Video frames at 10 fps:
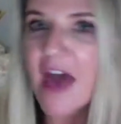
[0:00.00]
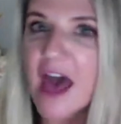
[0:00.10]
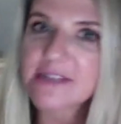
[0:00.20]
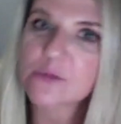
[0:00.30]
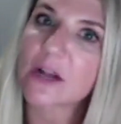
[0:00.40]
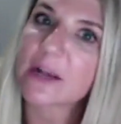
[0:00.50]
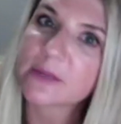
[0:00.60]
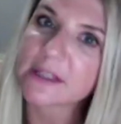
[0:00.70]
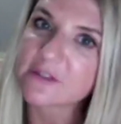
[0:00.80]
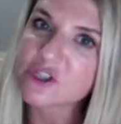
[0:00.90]
And that is what I
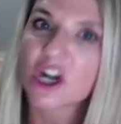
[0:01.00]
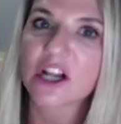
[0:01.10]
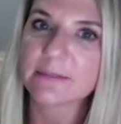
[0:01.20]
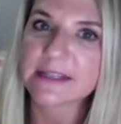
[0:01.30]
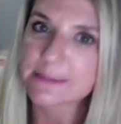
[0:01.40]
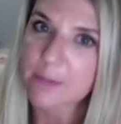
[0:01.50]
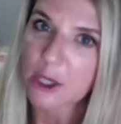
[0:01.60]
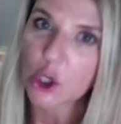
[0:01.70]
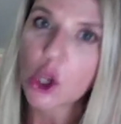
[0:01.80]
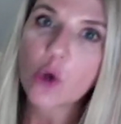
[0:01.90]
believe the Charlotte Mason
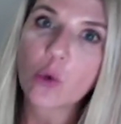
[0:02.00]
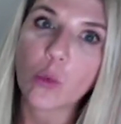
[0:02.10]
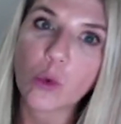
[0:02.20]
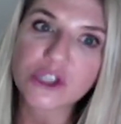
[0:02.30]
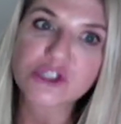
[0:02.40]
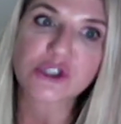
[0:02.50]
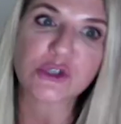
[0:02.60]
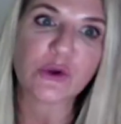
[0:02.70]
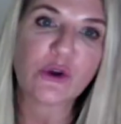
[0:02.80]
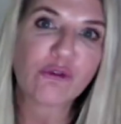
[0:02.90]
model will
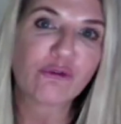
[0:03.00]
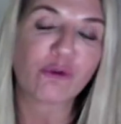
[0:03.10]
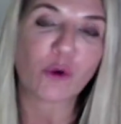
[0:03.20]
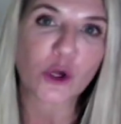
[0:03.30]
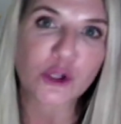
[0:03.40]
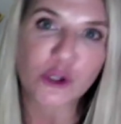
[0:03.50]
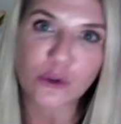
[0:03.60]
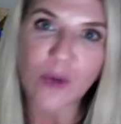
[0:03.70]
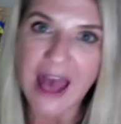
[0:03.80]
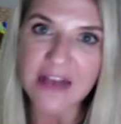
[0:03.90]
do for
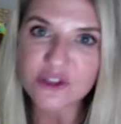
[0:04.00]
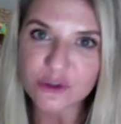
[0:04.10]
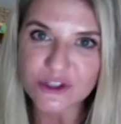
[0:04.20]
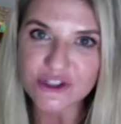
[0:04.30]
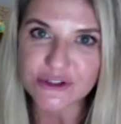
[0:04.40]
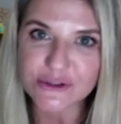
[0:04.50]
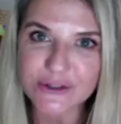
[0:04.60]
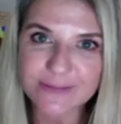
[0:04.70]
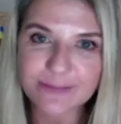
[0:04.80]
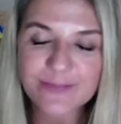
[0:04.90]
you and your
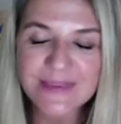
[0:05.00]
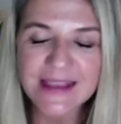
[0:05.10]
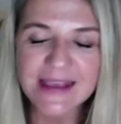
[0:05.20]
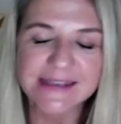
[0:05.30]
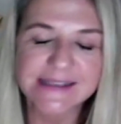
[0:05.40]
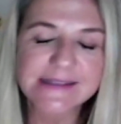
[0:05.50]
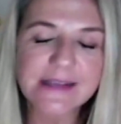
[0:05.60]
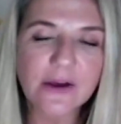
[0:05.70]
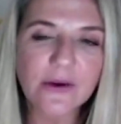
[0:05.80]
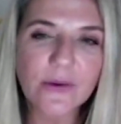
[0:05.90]
children.
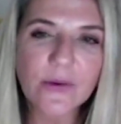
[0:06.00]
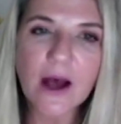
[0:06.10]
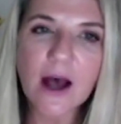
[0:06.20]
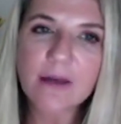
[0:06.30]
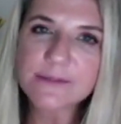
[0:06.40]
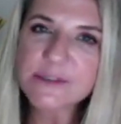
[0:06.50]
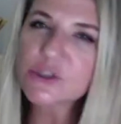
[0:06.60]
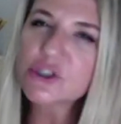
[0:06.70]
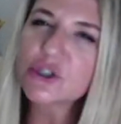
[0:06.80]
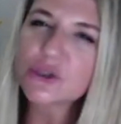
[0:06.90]
So
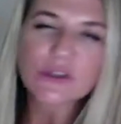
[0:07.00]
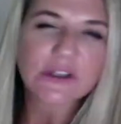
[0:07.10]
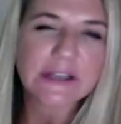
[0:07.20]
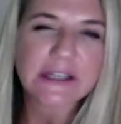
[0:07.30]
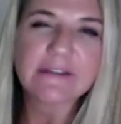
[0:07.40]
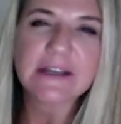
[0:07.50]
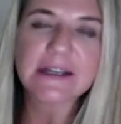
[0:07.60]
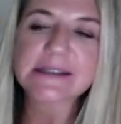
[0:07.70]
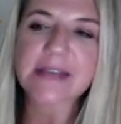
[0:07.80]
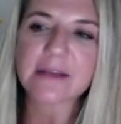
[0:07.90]
choose
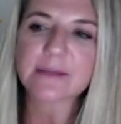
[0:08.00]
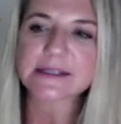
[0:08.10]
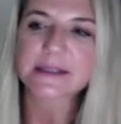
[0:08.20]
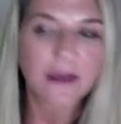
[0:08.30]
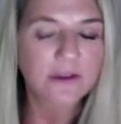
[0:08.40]
living assignments.